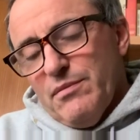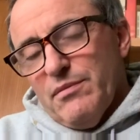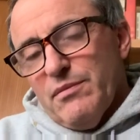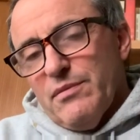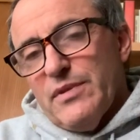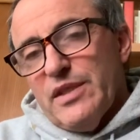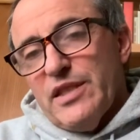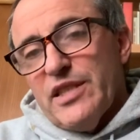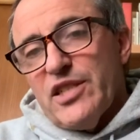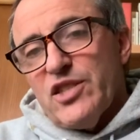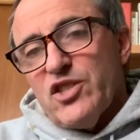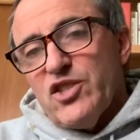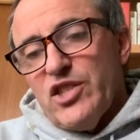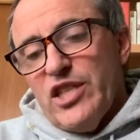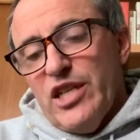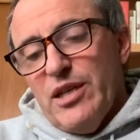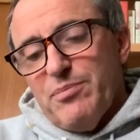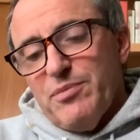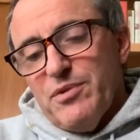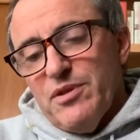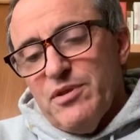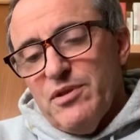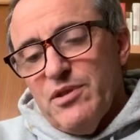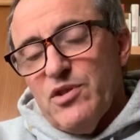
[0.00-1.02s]
The next
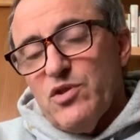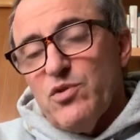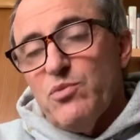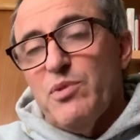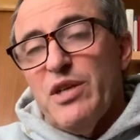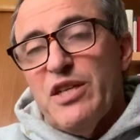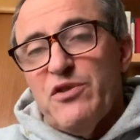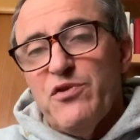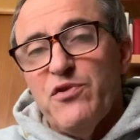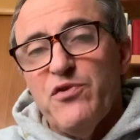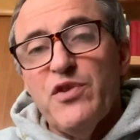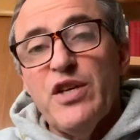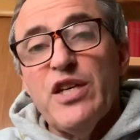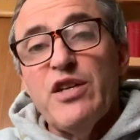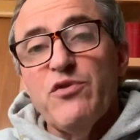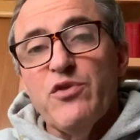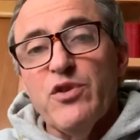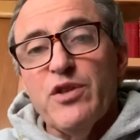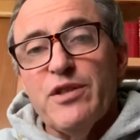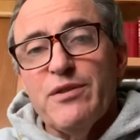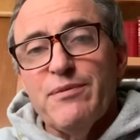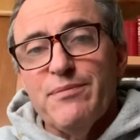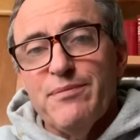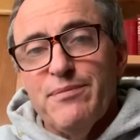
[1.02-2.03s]
chapter is my
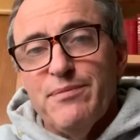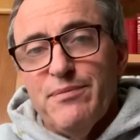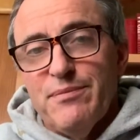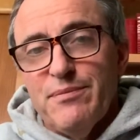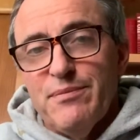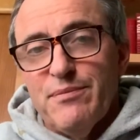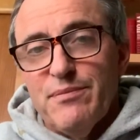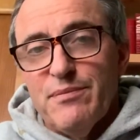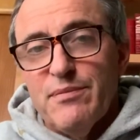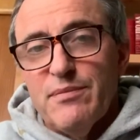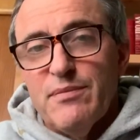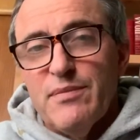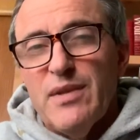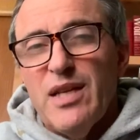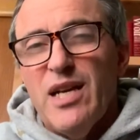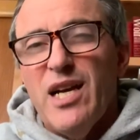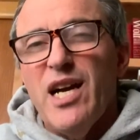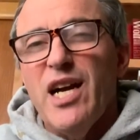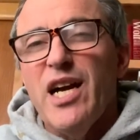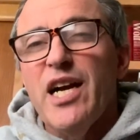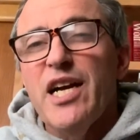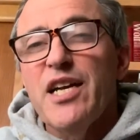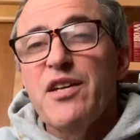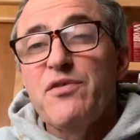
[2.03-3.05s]
favorite,
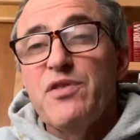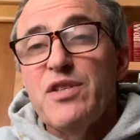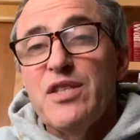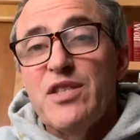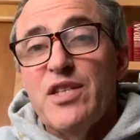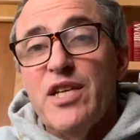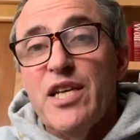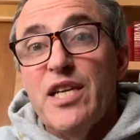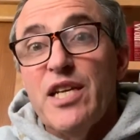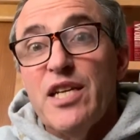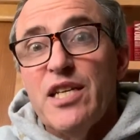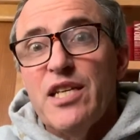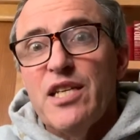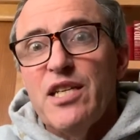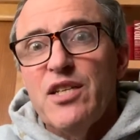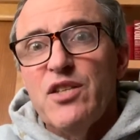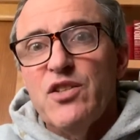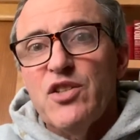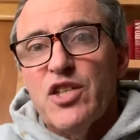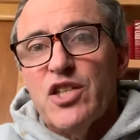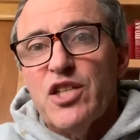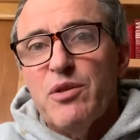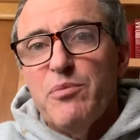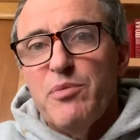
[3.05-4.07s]
Ivy Day
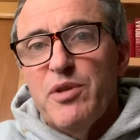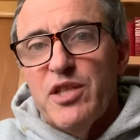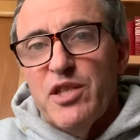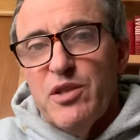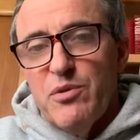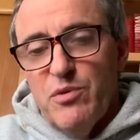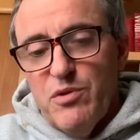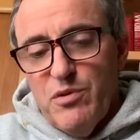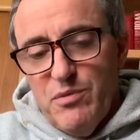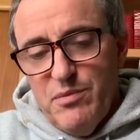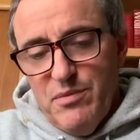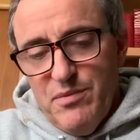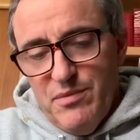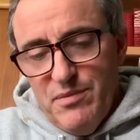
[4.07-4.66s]
in the committee room.